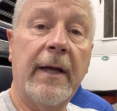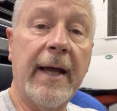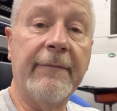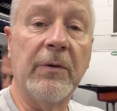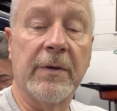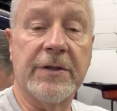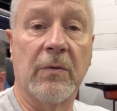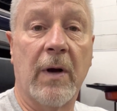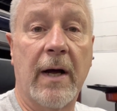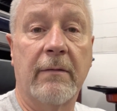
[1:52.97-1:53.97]
every once
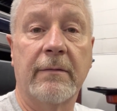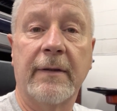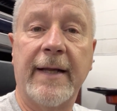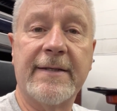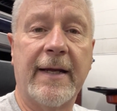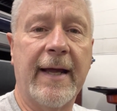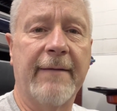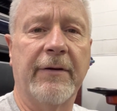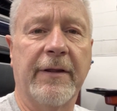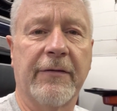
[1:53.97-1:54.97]
in a while, let's say
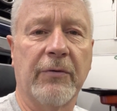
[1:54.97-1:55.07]
every